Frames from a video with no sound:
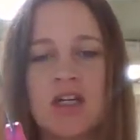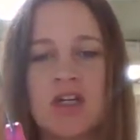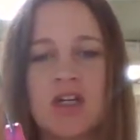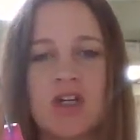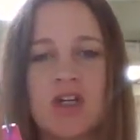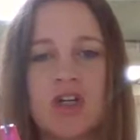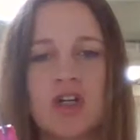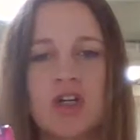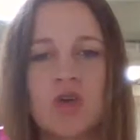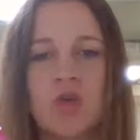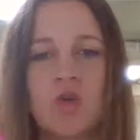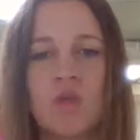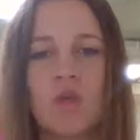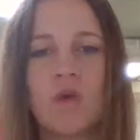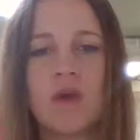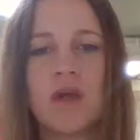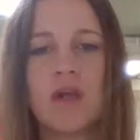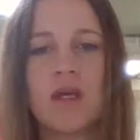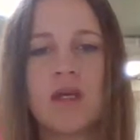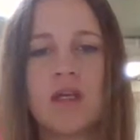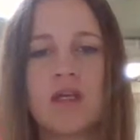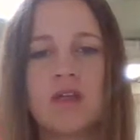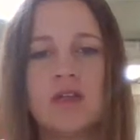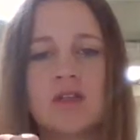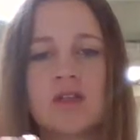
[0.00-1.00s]
you're going to
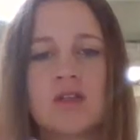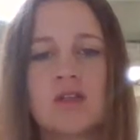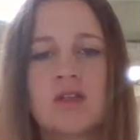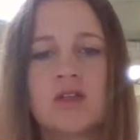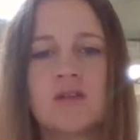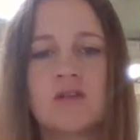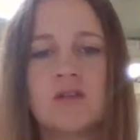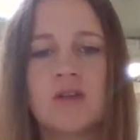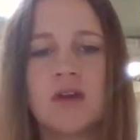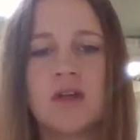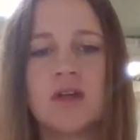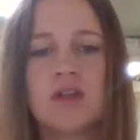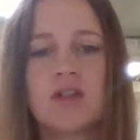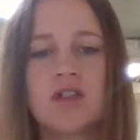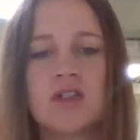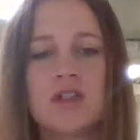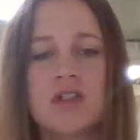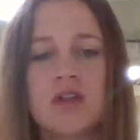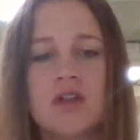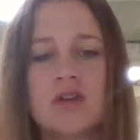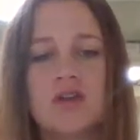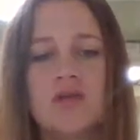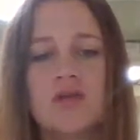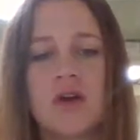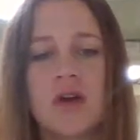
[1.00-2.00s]
wiggle your fingers
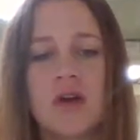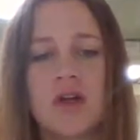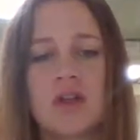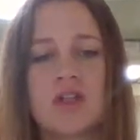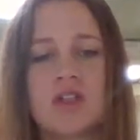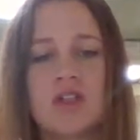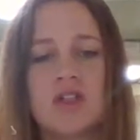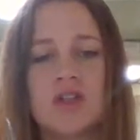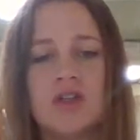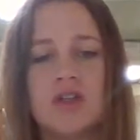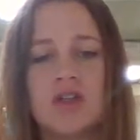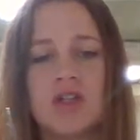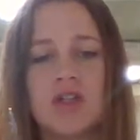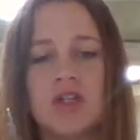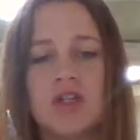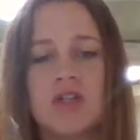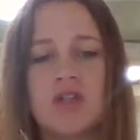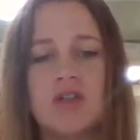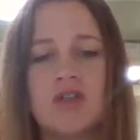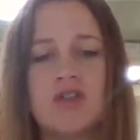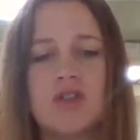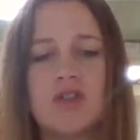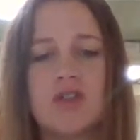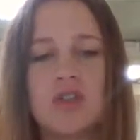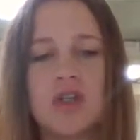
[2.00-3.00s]
over so you can
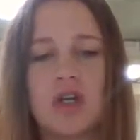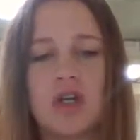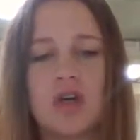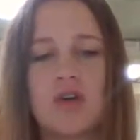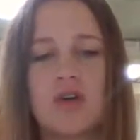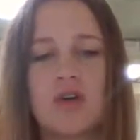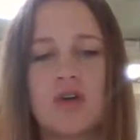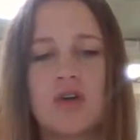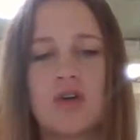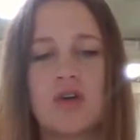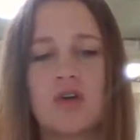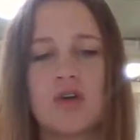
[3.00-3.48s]
use your